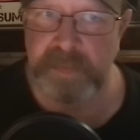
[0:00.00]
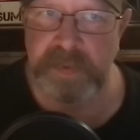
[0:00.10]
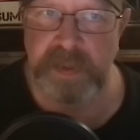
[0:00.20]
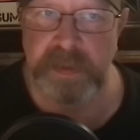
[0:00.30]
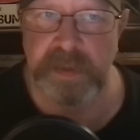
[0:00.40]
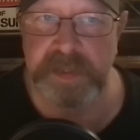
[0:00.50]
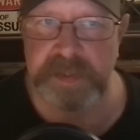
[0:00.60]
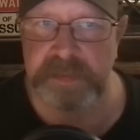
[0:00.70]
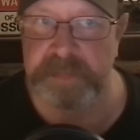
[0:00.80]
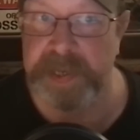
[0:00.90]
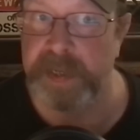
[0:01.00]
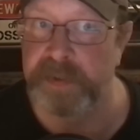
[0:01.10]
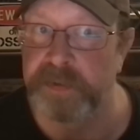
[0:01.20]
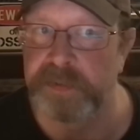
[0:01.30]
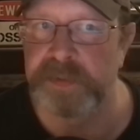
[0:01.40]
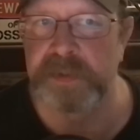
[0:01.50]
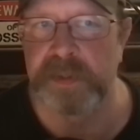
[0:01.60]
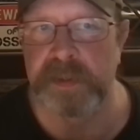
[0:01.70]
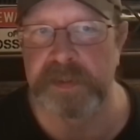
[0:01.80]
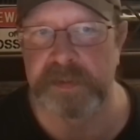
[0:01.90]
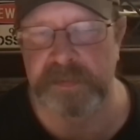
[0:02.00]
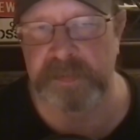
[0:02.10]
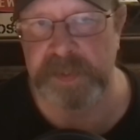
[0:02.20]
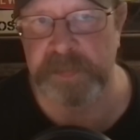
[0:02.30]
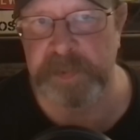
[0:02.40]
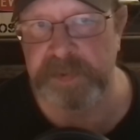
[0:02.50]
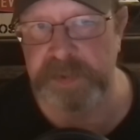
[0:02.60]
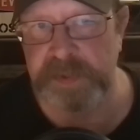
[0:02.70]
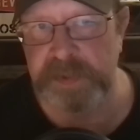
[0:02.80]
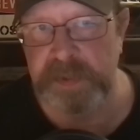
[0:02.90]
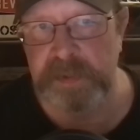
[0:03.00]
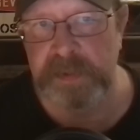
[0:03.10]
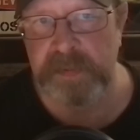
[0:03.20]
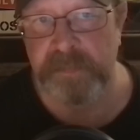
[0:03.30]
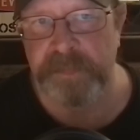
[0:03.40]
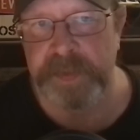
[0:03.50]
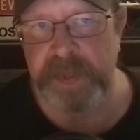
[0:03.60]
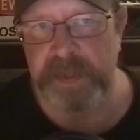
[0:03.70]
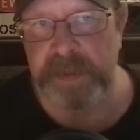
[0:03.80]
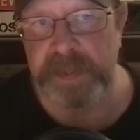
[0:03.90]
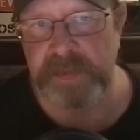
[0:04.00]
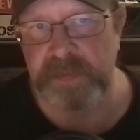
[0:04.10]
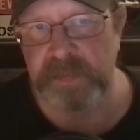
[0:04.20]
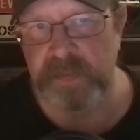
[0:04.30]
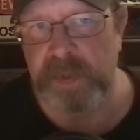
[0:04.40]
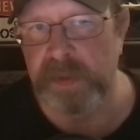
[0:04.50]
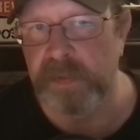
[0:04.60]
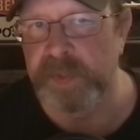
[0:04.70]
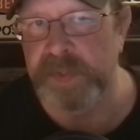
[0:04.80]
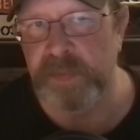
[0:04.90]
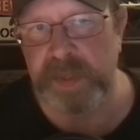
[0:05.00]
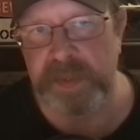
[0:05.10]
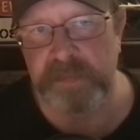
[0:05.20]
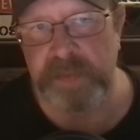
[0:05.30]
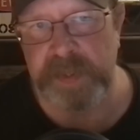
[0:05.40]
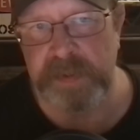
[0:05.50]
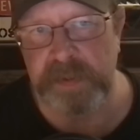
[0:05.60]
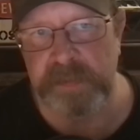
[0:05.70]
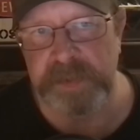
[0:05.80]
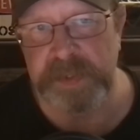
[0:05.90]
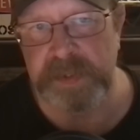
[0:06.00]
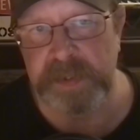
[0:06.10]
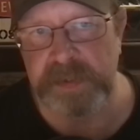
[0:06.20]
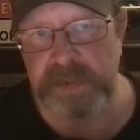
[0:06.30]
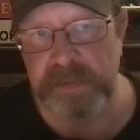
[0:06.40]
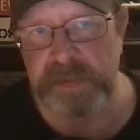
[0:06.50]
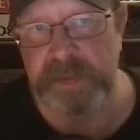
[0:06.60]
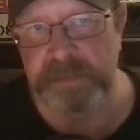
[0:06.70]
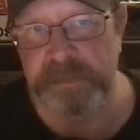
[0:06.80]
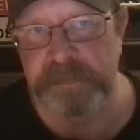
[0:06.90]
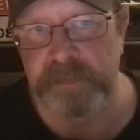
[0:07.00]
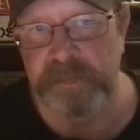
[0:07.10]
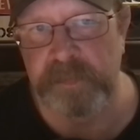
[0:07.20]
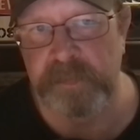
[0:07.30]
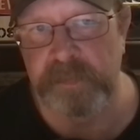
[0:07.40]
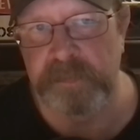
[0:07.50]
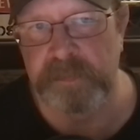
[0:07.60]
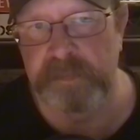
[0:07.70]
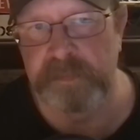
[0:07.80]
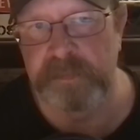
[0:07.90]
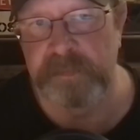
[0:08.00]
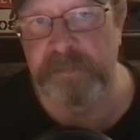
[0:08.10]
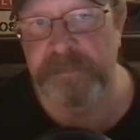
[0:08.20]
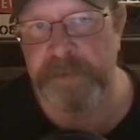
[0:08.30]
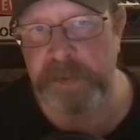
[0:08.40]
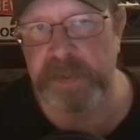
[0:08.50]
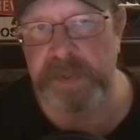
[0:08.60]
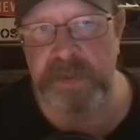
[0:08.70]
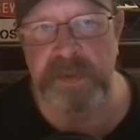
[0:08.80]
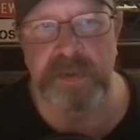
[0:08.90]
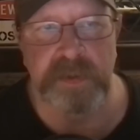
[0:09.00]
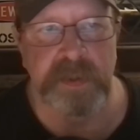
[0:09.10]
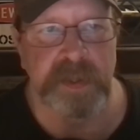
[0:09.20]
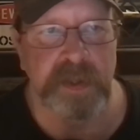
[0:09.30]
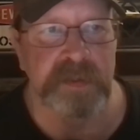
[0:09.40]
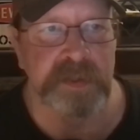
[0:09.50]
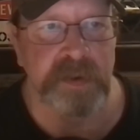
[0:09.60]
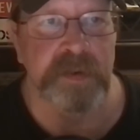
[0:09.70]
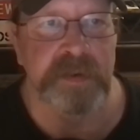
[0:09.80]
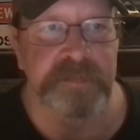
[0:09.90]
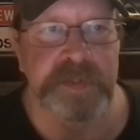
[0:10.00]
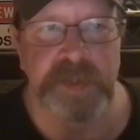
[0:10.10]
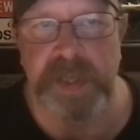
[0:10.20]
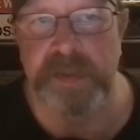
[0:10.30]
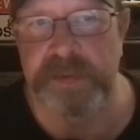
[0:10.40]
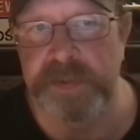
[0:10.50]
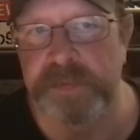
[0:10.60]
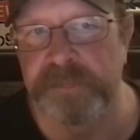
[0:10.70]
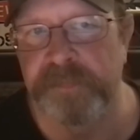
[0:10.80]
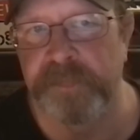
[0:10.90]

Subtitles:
and that's bad news. That's explosions, and that's another reason why helium is that it's a fairly good alternative to hydrogen.